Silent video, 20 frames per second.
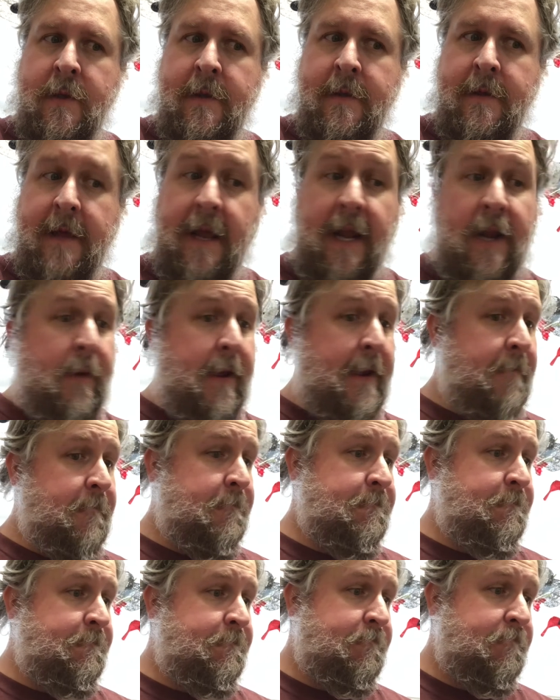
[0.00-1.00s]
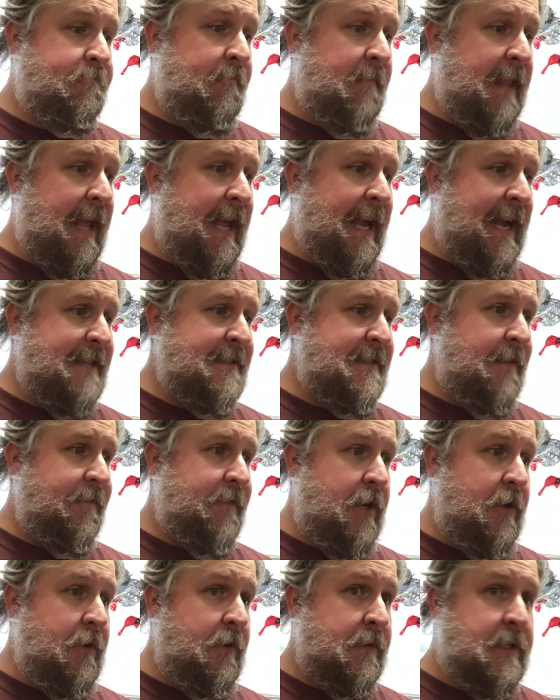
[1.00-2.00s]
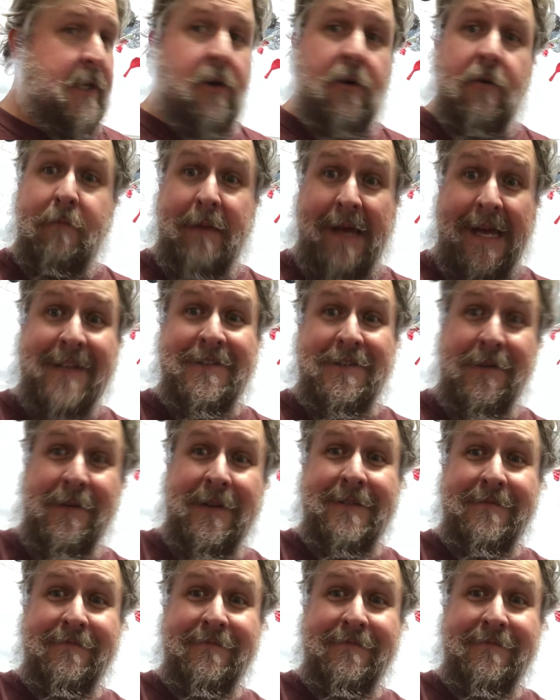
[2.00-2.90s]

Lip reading: Anyway, I got stuff to do, so back to it.